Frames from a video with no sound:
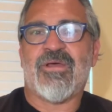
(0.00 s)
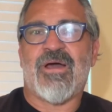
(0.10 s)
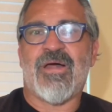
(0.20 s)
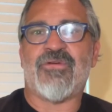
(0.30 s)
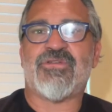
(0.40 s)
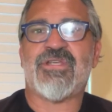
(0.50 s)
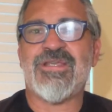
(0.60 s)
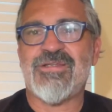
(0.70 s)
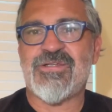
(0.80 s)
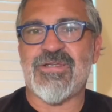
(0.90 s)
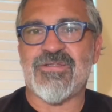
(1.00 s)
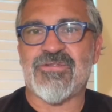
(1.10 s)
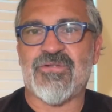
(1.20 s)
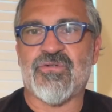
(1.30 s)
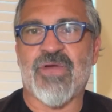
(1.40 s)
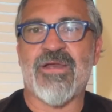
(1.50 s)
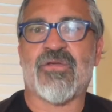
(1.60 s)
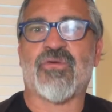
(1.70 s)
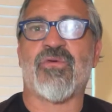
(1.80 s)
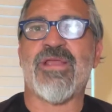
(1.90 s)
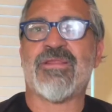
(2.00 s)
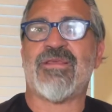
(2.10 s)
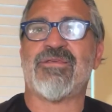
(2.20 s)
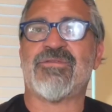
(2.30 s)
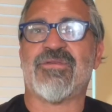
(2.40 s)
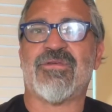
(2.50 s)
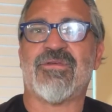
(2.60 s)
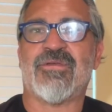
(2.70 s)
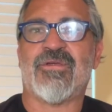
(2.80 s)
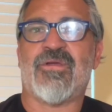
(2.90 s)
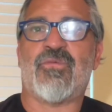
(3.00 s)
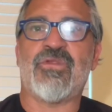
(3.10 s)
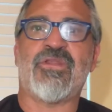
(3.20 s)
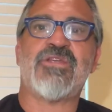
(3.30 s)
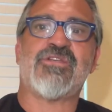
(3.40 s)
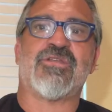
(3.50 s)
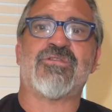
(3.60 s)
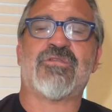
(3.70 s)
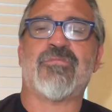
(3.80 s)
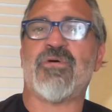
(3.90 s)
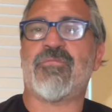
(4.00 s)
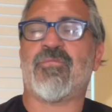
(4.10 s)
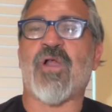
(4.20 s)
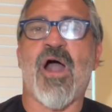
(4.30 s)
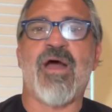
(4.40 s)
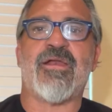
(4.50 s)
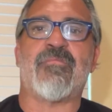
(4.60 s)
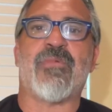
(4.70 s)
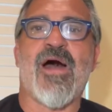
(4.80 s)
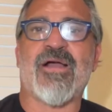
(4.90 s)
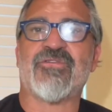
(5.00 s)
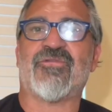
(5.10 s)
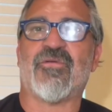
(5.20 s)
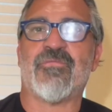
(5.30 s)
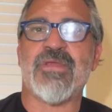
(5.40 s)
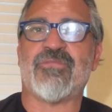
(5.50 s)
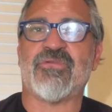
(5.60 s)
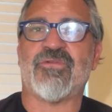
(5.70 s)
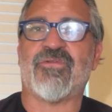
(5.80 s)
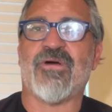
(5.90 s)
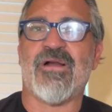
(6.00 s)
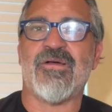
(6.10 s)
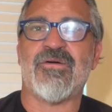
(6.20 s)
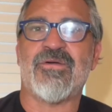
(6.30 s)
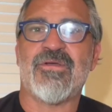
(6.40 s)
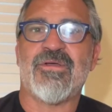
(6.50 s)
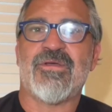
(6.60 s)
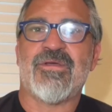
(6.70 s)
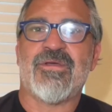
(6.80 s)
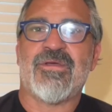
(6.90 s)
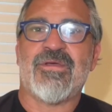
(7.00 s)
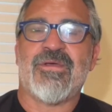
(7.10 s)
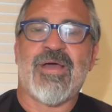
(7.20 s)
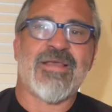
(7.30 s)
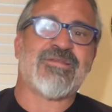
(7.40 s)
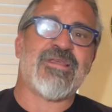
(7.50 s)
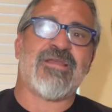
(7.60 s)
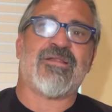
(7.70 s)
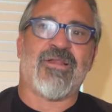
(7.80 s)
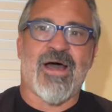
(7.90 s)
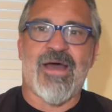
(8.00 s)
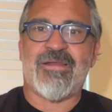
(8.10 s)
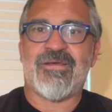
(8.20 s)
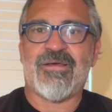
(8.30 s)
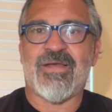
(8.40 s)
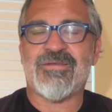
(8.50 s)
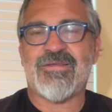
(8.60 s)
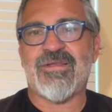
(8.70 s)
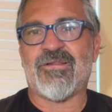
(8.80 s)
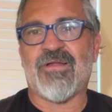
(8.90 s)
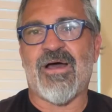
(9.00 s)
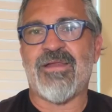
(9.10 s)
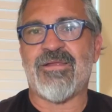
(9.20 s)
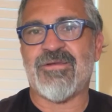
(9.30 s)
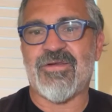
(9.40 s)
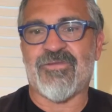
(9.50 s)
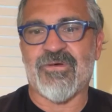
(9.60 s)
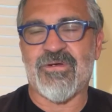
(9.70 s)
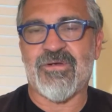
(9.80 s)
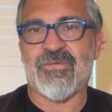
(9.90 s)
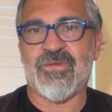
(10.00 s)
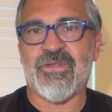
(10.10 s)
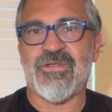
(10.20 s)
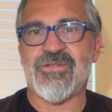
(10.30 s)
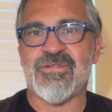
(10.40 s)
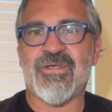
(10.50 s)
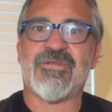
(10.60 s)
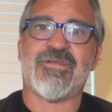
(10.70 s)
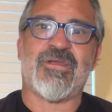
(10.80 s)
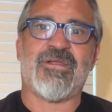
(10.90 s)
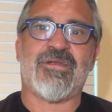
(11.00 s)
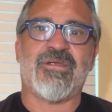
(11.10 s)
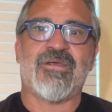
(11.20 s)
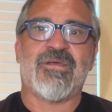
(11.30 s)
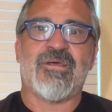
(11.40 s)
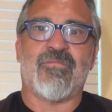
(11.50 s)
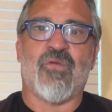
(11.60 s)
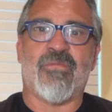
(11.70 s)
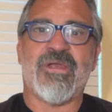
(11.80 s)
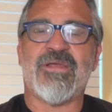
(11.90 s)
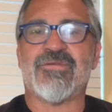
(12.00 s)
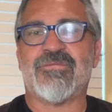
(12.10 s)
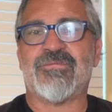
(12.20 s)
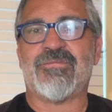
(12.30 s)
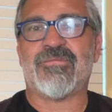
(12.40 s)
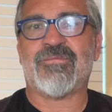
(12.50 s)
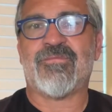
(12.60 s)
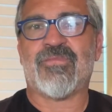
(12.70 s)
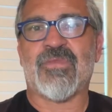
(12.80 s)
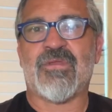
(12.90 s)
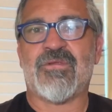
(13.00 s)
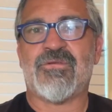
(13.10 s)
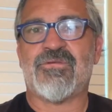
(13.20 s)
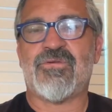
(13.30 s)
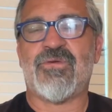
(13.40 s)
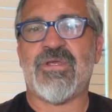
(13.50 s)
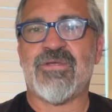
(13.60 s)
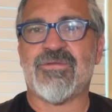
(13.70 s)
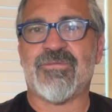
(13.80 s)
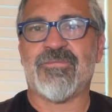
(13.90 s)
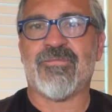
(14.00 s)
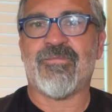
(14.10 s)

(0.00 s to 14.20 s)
other teachings to try to create these religions to put God in a box and for people to follow. I see it a lot. I see it a lot in different religions. I see it in Mormonism, Judaism,